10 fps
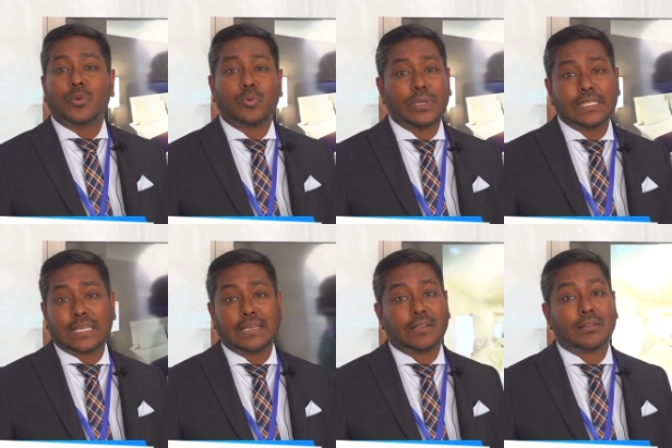
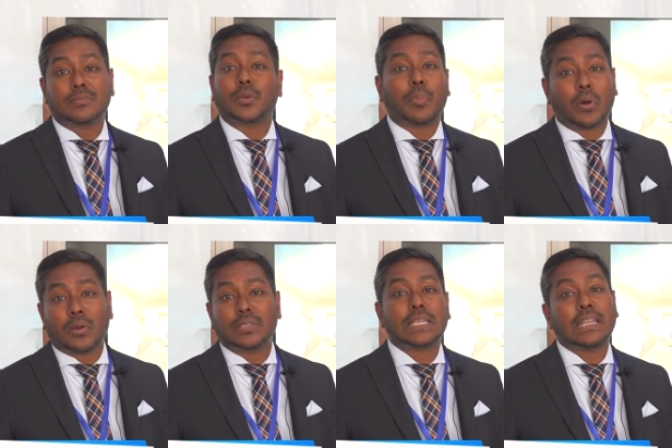retail to
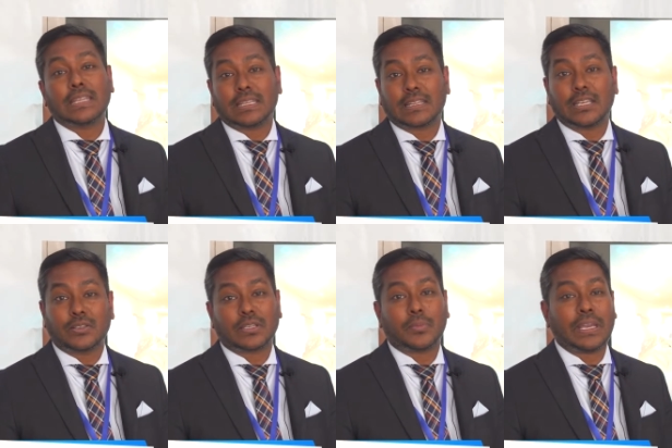bars, anything that you
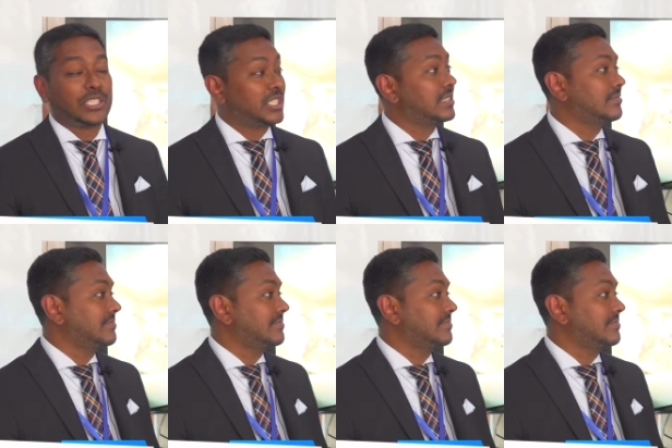can imagine.